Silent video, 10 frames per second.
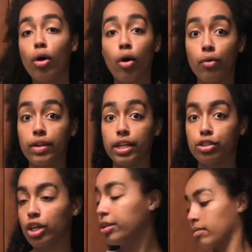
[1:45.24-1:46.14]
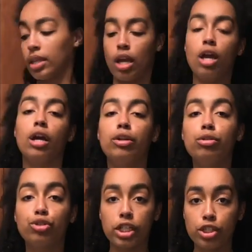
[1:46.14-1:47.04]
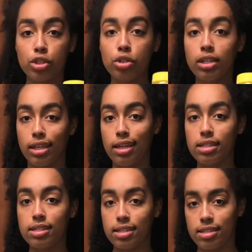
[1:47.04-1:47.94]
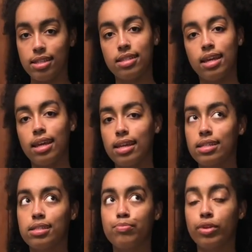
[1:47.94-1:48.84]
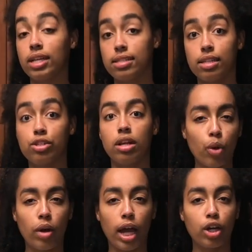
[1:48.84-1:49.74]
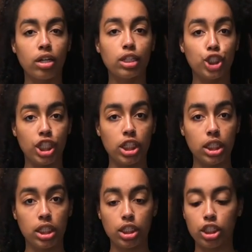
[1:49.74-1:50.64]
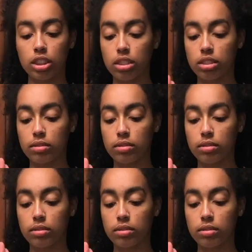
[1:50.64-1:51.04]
Hopefully it's good. Nutritional yeast seasoning is pretty essential when I cook cheesy dishes.